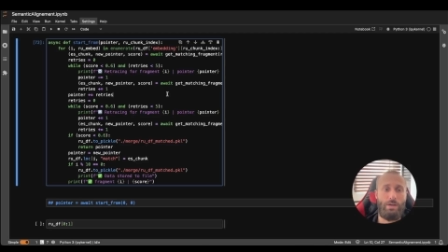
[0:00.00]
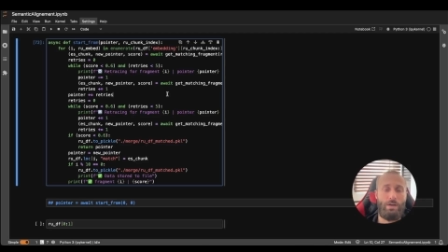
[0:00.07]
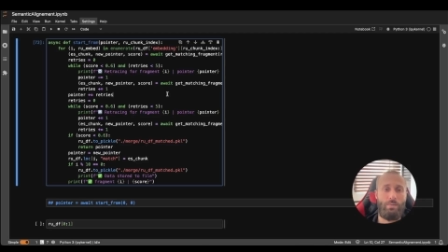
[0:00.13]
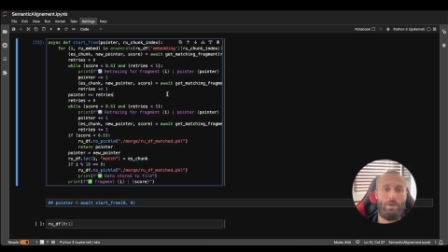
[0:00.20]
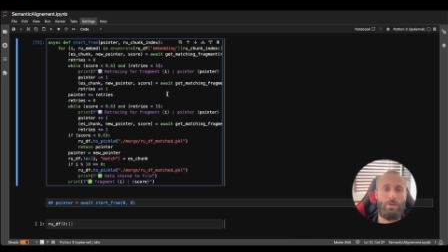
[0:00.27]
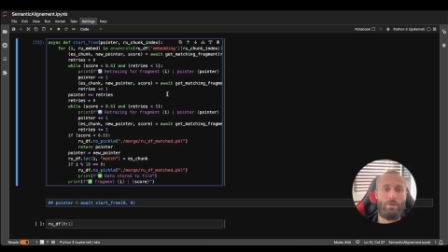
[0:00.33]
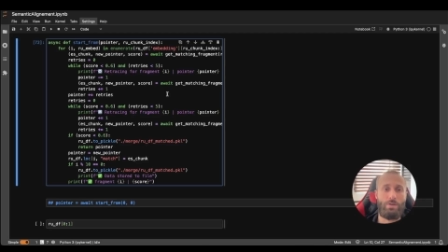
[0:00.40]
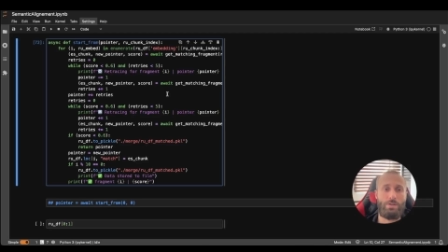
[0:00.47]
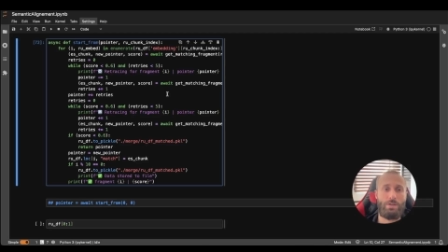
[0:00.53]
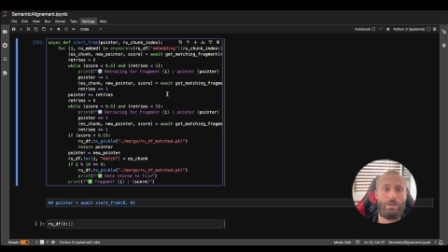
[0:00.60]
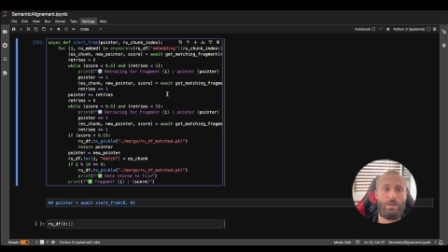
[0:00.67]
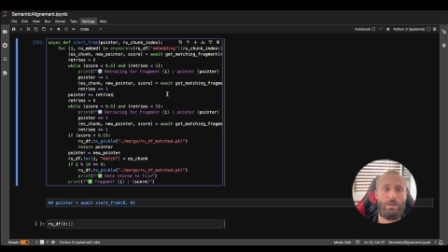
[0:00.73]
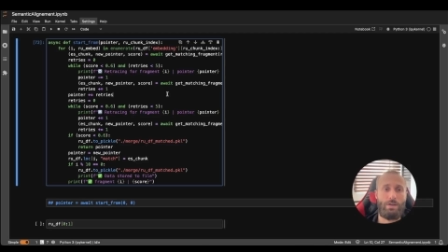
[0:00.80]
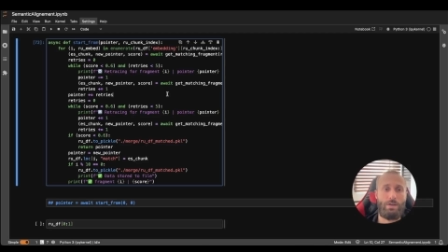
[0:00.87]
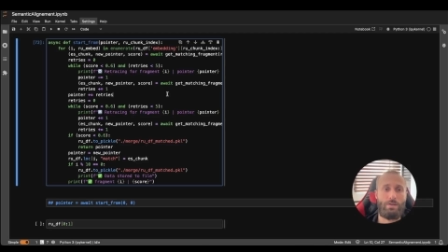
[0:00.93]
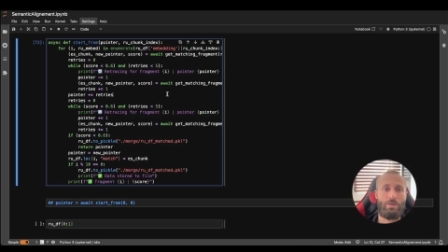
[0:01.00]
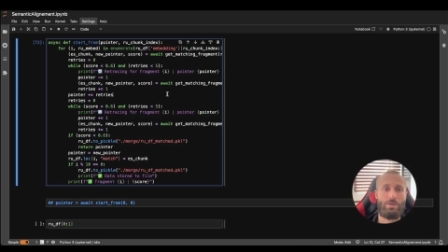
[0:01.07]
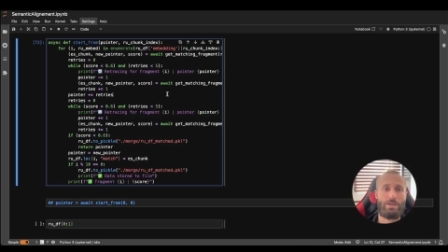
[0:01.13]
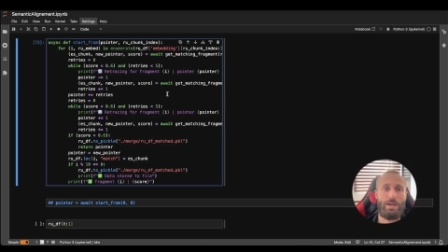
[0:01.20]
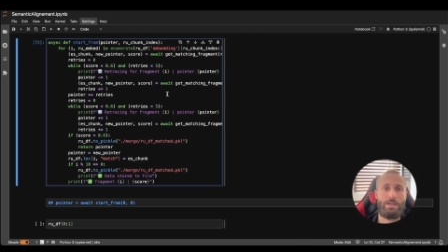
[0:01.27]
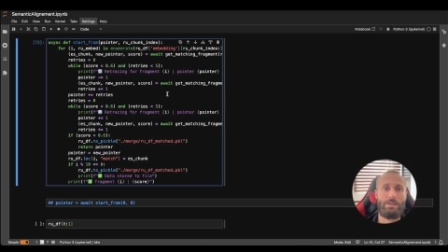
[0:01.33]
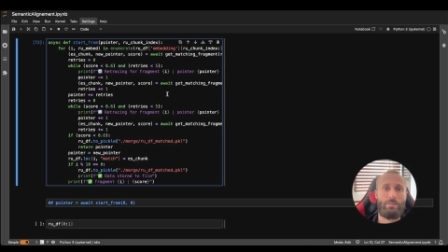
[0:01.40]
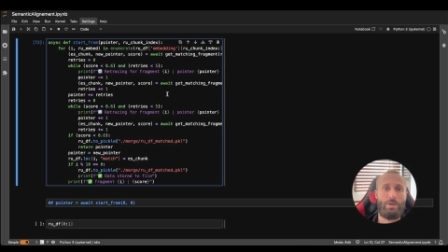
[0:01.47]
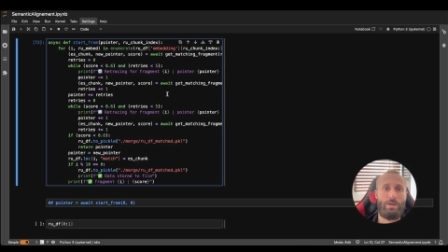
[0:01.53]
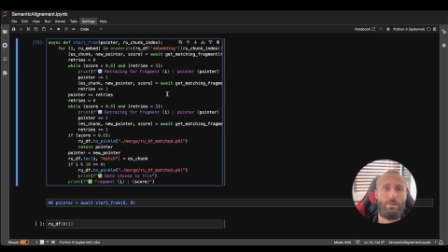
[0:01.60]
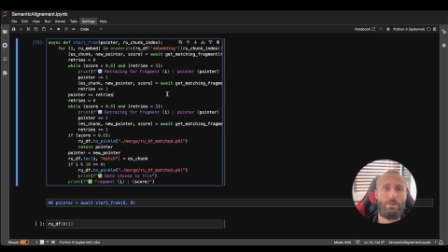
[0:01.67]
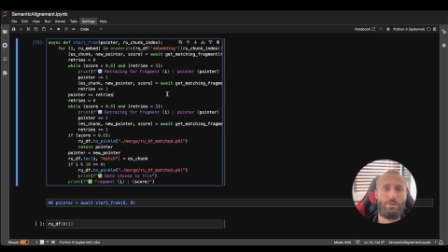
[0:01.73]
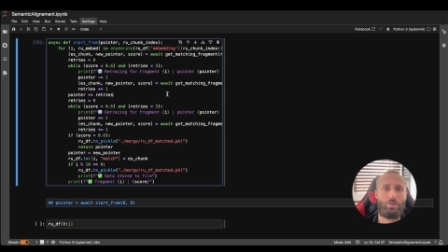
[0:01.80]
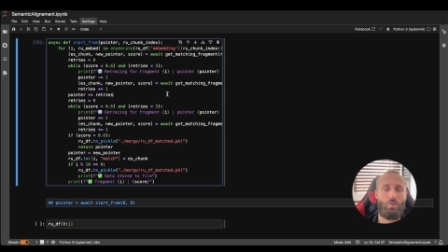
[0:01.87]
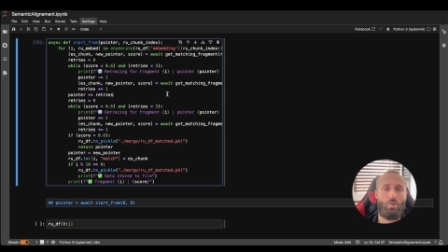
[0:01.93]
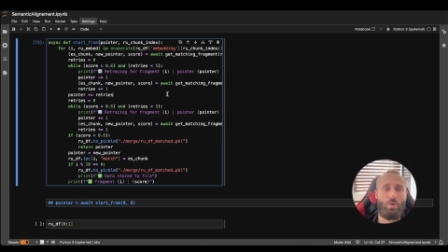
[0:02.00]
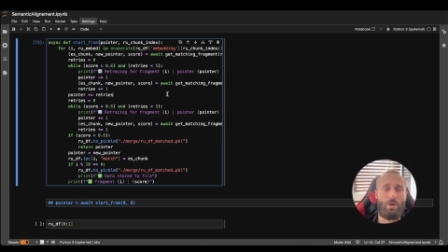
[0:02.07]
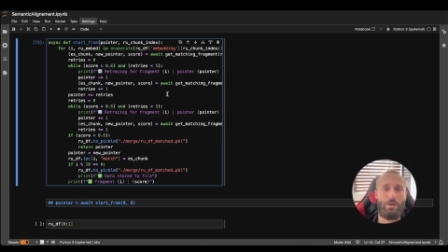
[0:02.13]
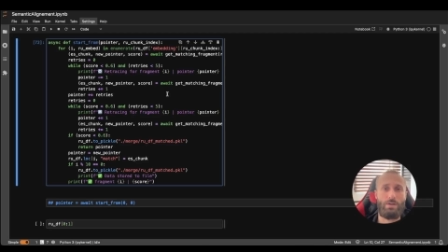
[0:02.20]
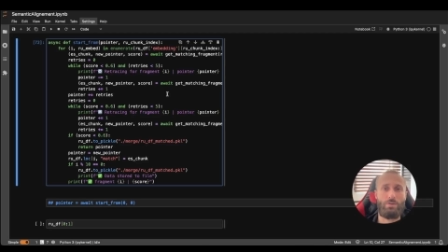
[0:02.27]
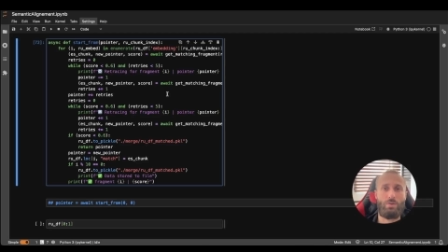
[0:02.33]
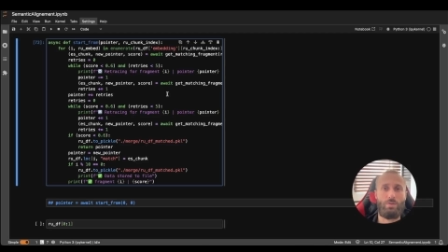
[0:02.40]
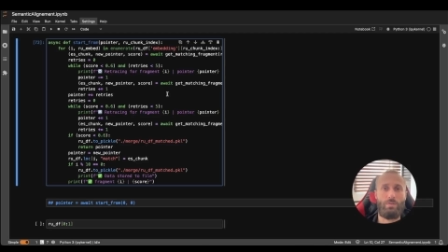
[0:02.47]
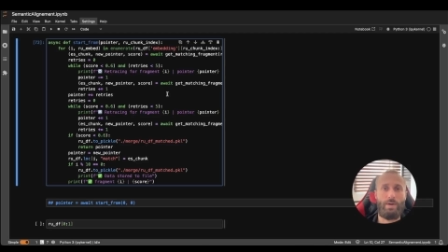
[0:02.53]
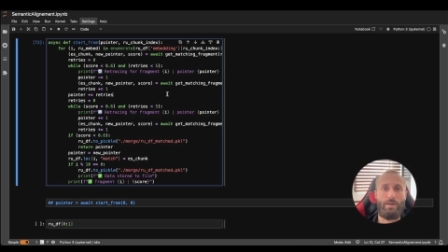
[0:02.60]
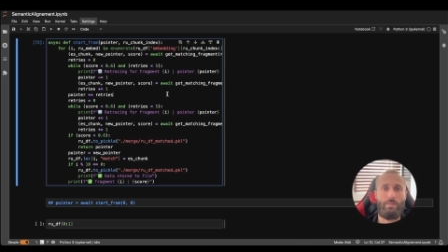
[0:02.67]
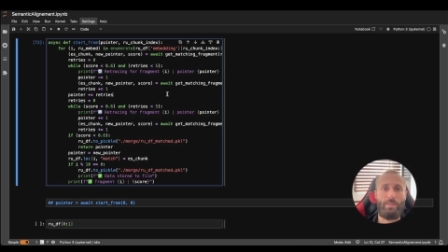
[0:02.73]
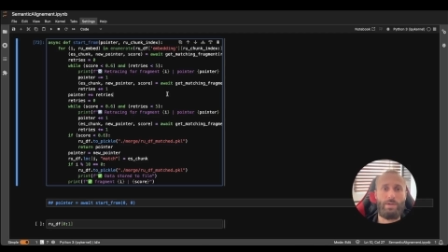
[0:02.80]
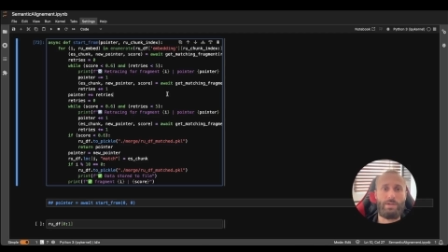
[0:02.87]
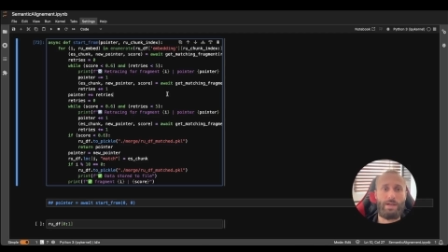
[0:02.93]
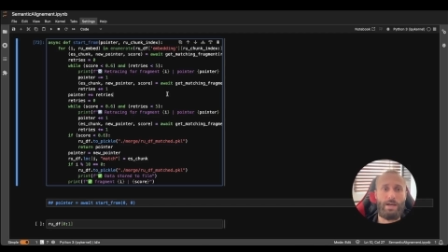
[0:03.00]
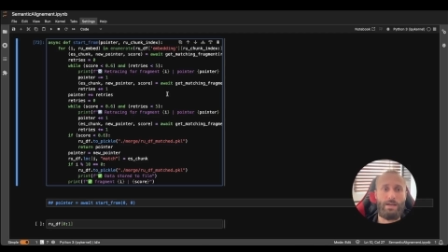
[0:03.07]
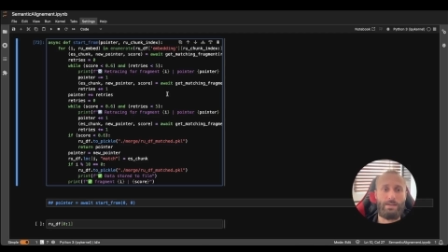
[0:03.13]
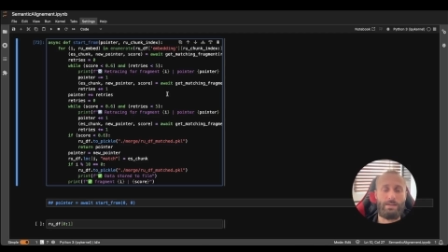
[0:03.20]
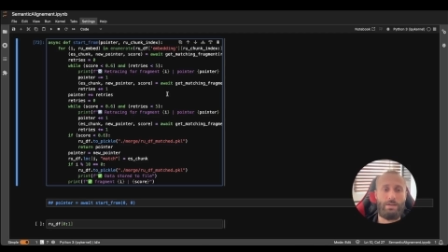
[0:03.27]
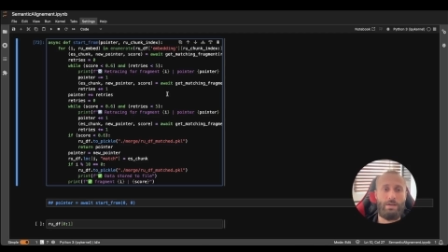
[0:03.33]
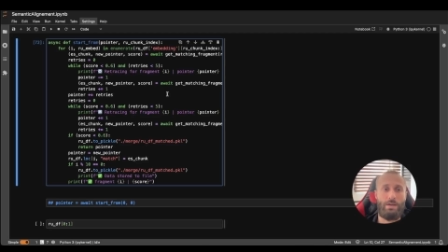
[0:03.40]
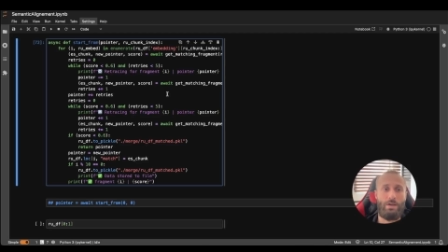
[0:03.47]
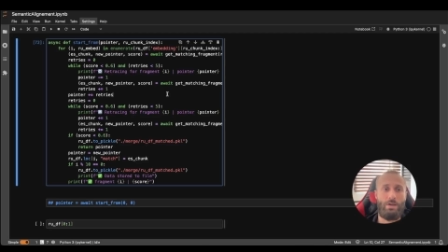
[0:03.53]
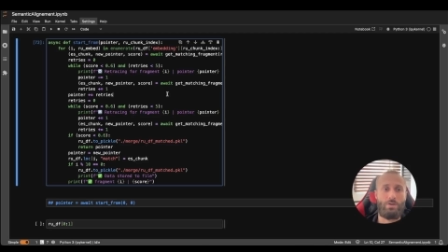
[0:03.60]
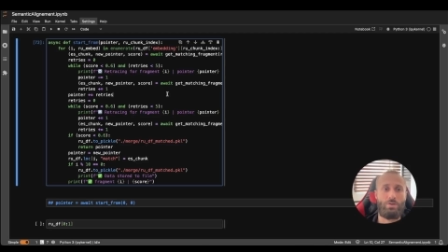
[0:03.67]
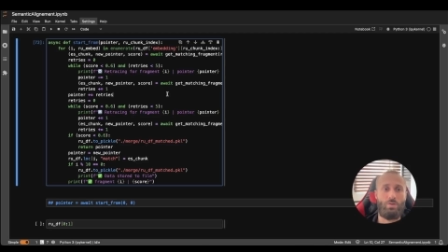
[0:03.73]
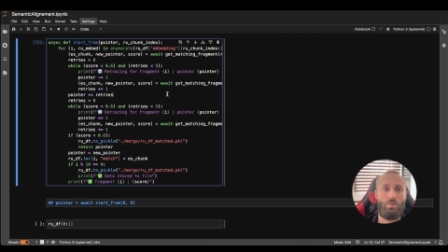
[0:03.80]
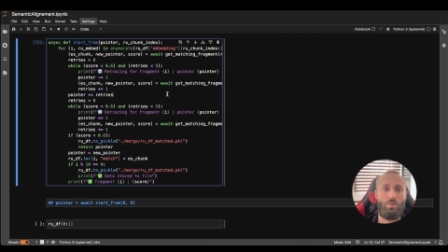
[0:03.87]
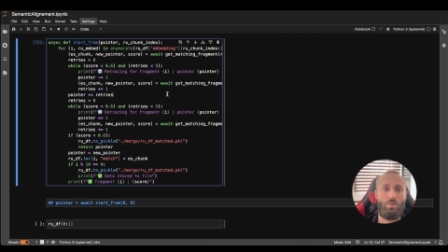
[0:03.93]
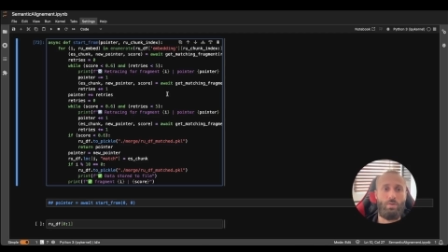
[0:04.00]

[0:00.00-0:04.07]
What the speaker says: Because the cosine similarity score is not very precise. So